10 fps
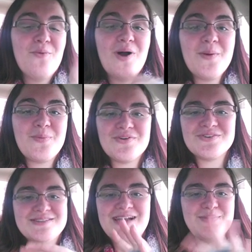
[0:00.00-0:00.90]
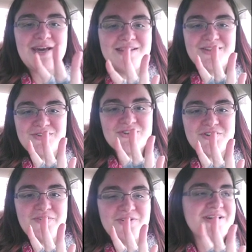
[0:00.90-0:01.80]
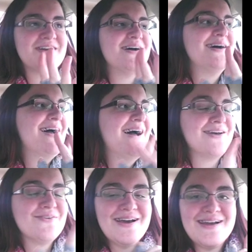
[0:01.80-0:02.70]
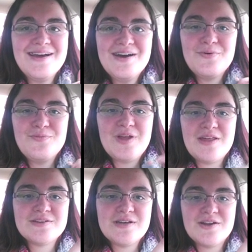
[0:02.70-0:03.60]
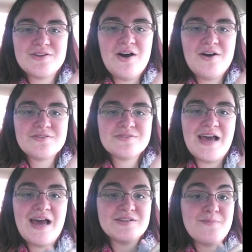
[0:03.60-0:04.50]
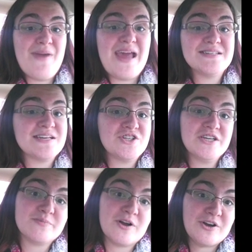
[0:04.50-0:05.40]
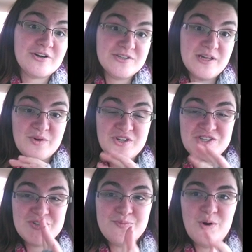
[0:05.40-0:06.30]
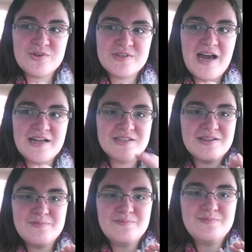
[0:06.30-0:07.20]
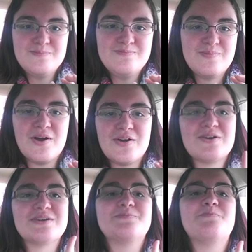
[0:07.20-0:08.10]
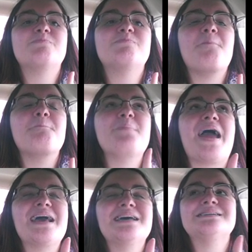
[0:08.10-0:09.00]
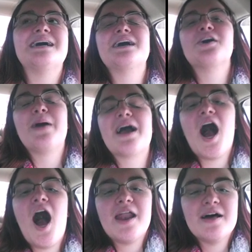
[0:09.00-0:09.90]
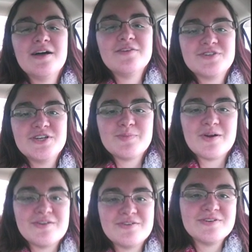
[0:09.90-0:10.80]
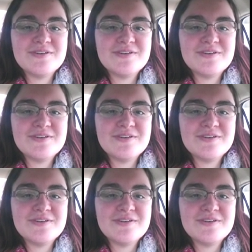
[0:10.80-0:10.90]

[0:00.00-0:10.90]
One of my brothers is named Nathan, so it's confusing. Anyway, Nathan's Hot Dogs has amazing cheeseburgers. They put cheese on both sides of the burgers. Amazing. Oh my god, I love cheeseburgers.